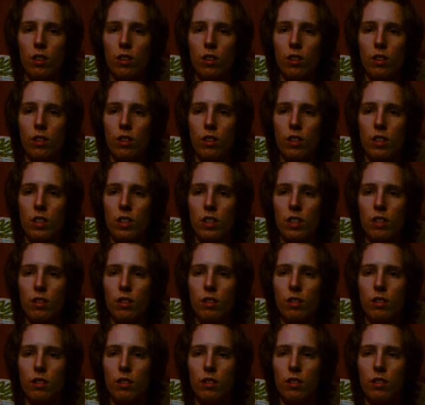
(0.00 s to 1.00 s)

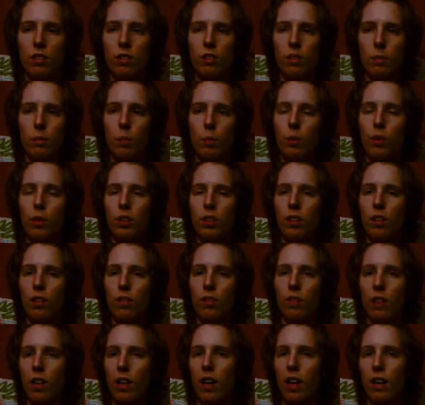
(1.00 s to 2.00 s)
considered the point
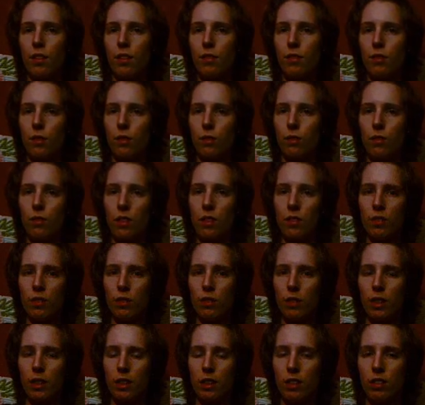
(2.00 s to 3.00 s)
of life. We've
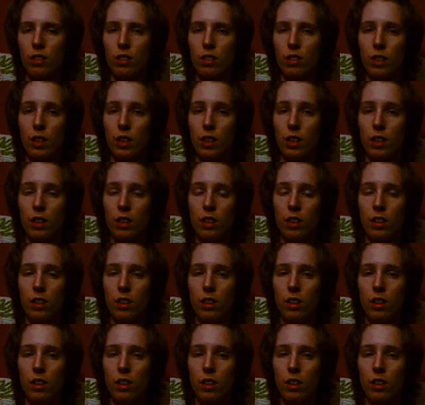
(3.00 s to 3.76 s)
never actually